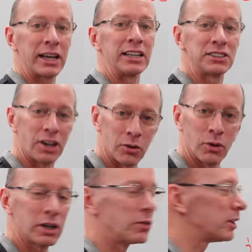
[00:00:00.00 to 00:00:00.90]
I got to start
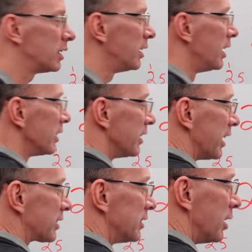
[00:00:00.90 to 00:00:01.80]
working with the
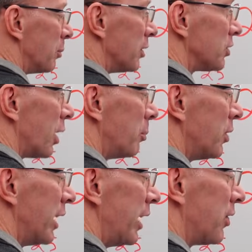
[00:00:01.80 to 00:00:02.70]
next number. So I
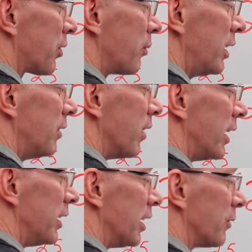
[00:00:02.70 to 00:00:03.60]
put a 3
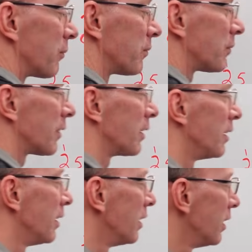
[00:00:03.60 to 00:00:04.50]
right here.
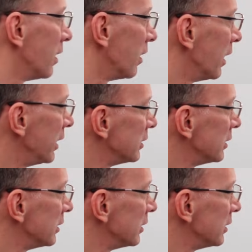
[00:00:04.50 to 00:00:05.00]
All right.